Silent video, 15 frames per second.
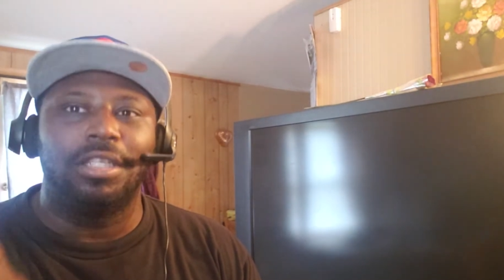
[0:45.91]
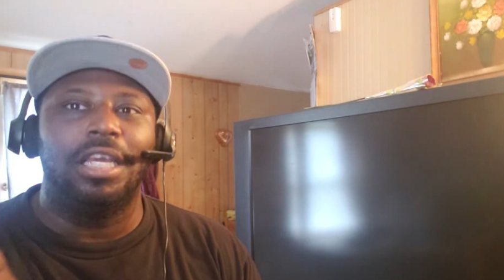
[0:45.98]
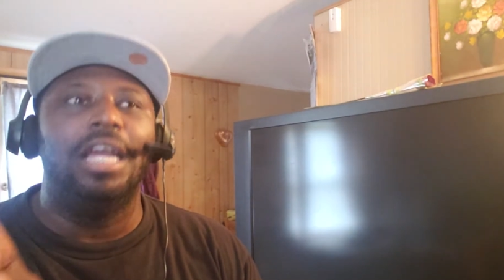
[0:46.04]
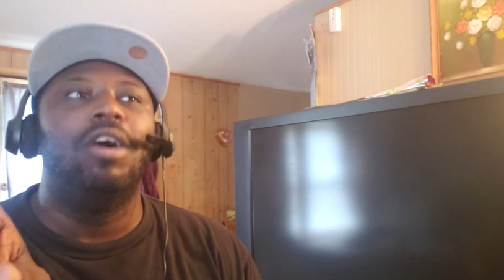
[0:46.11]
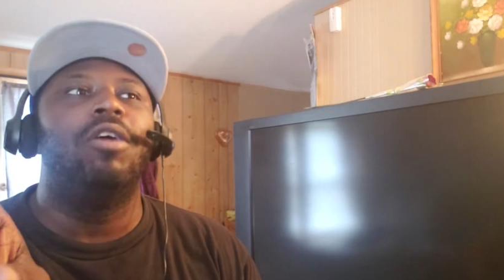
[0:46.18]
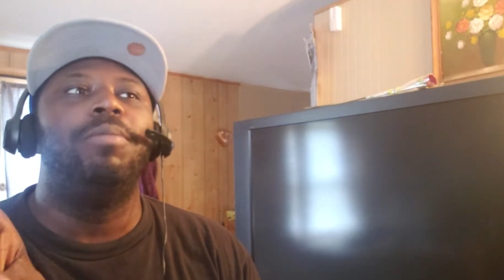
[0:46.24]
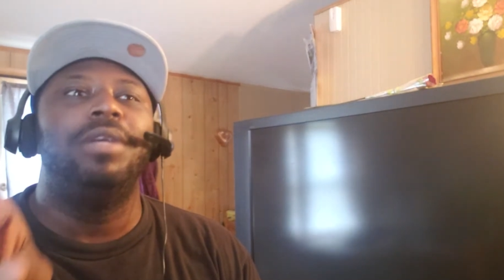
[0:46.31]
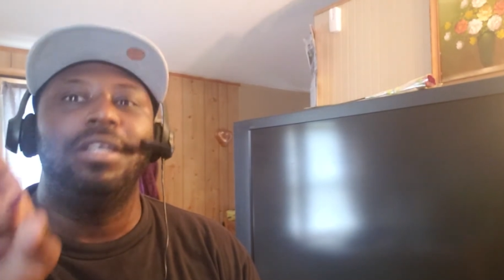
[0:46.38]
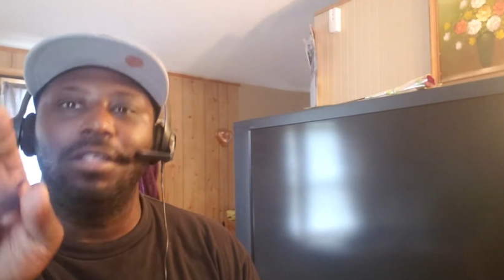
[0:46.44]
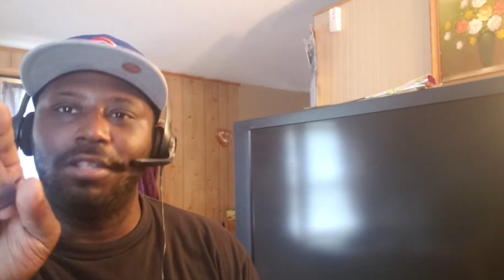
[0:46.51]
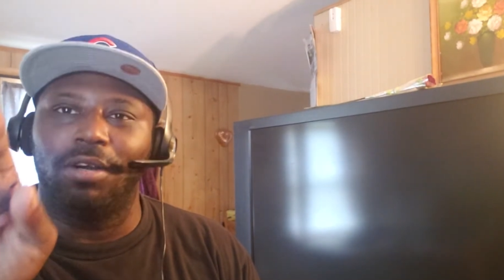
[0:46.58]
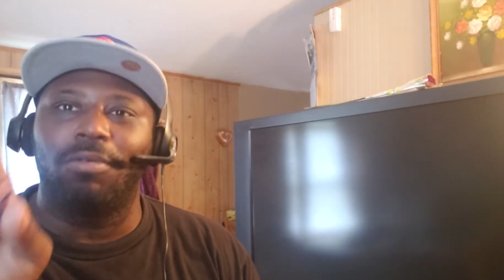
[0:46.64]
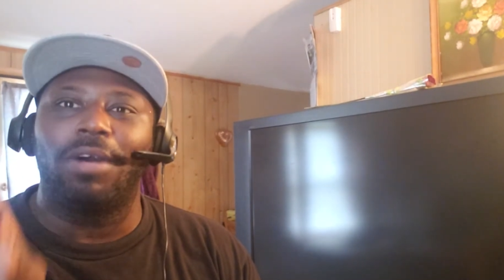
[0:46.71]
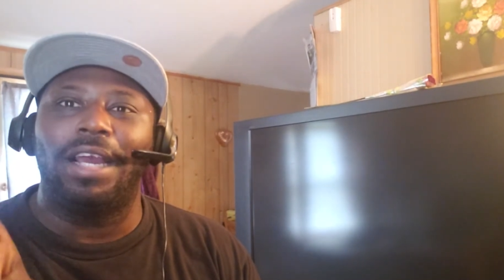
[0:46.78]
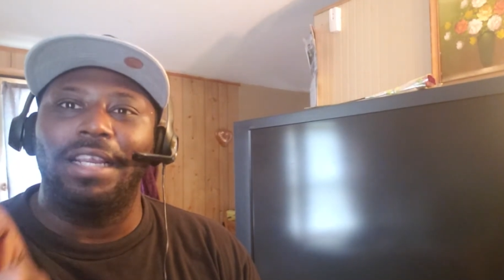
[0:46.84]
It will be
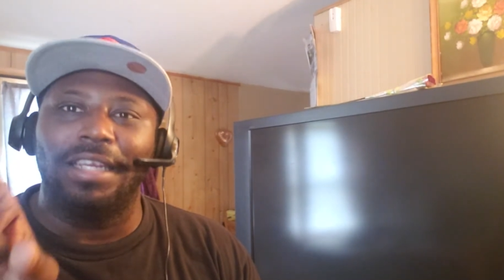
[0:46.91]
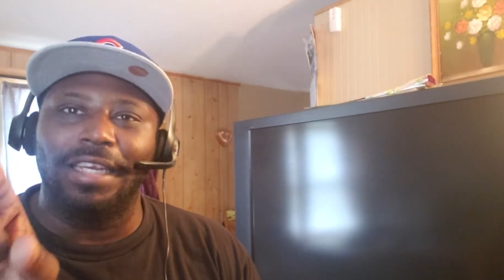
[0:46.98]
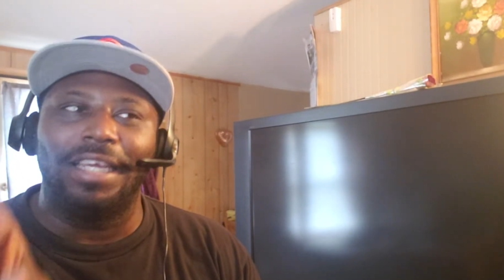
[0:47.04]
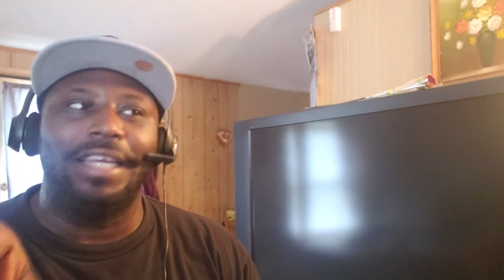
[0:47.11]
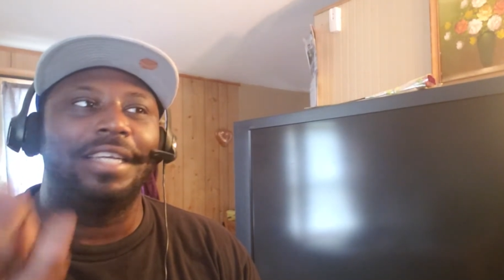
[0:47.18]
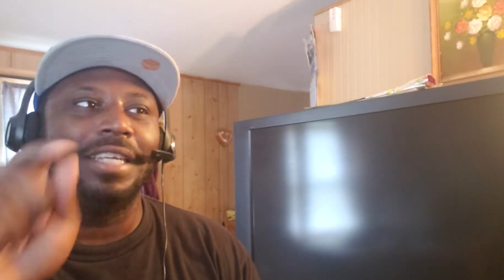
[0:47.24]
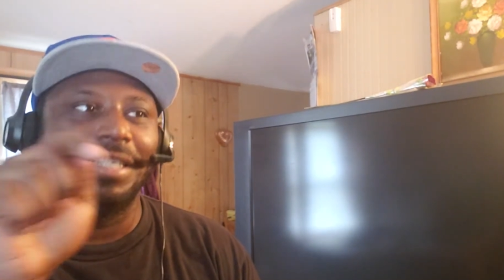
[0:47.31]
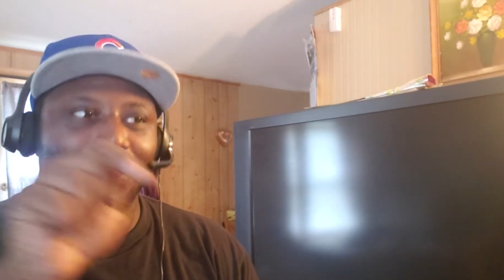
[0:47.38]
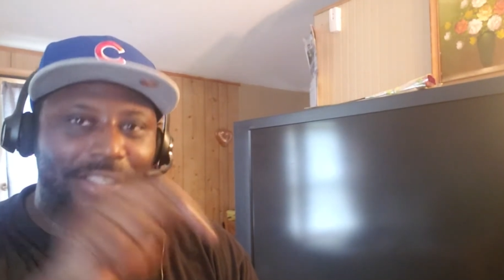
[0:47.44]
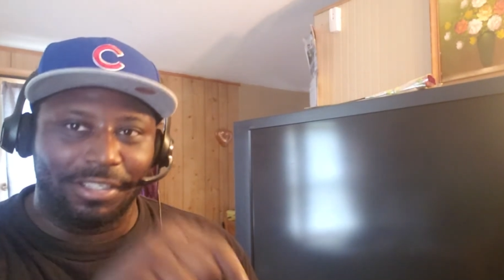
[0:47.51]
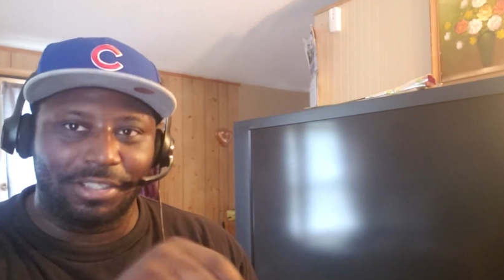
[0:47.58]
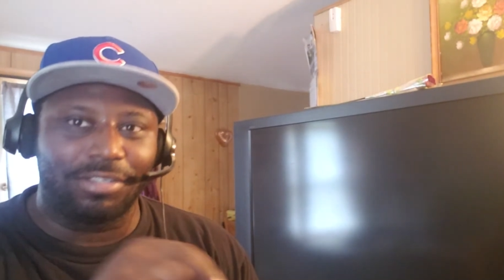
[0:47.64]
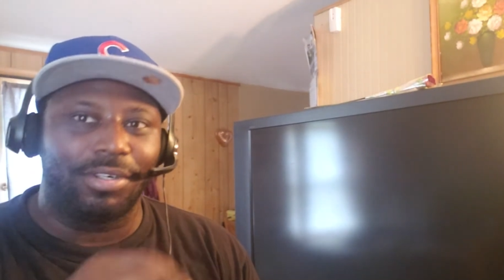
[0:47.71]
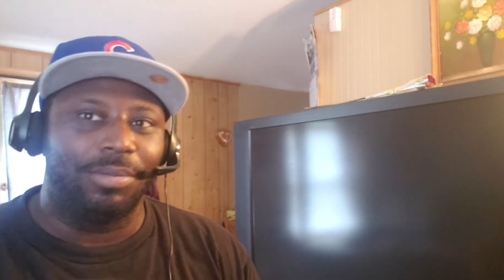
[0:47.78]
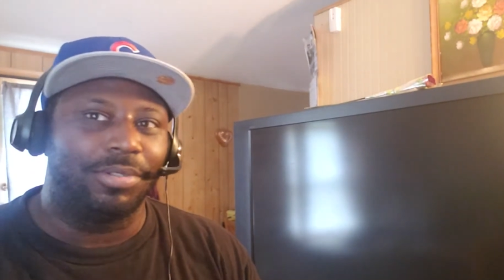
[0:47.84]
the right link in the
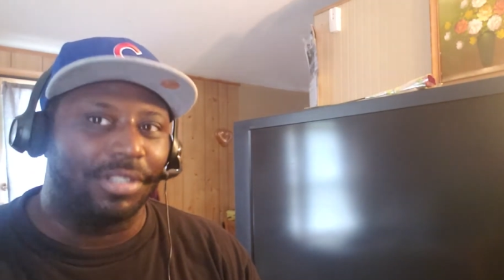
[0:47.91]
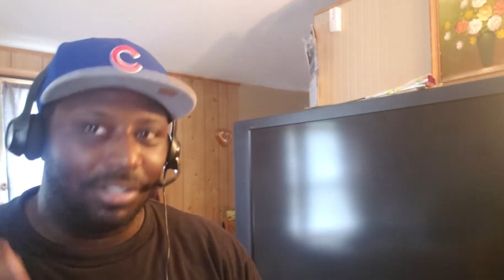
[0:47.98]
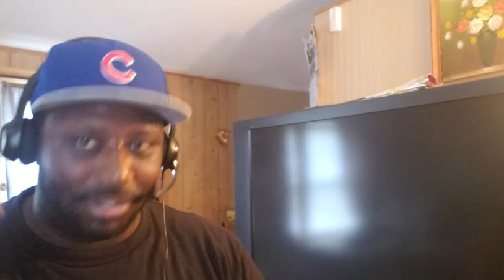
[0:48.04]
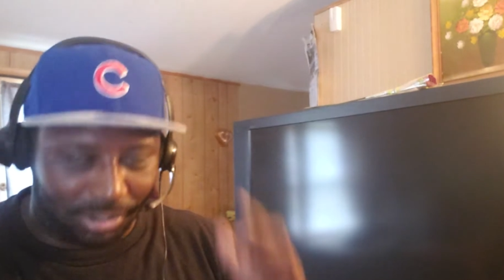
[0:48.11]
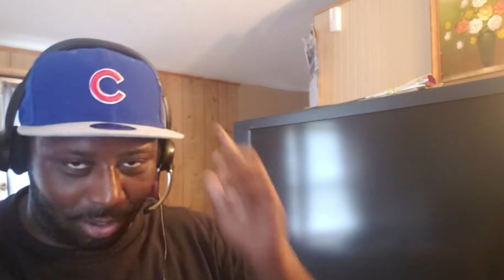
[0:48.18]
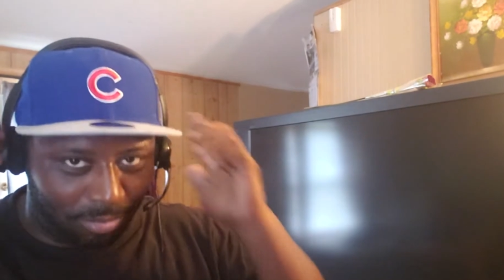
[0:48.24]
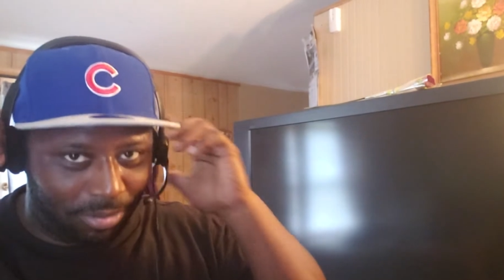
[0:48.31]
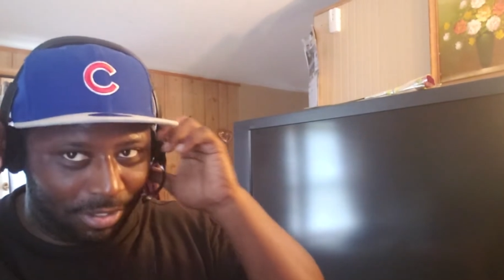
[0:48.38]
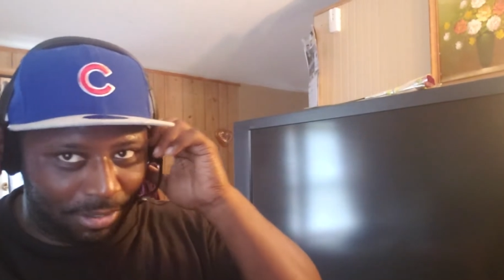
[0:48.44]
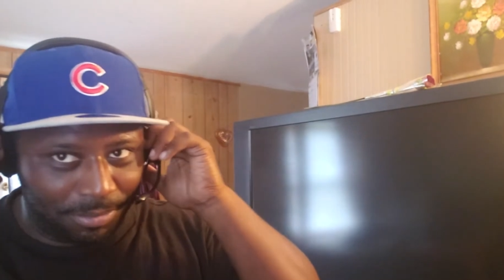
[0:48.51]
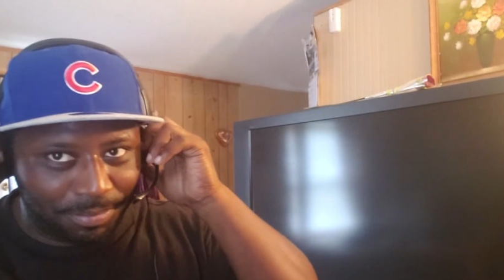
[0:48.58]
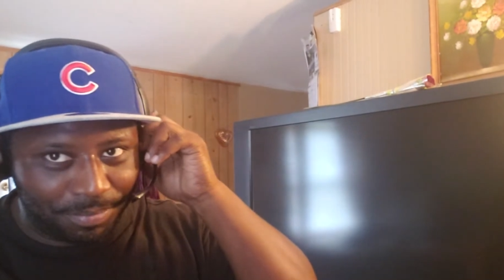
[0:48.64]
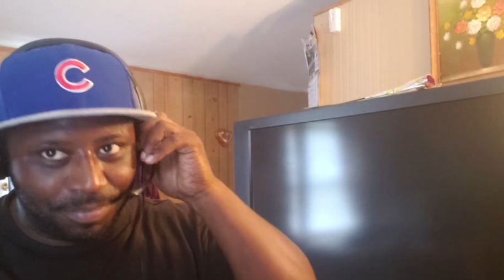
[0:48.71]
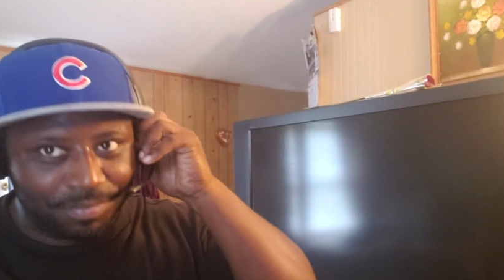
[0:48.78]
description, so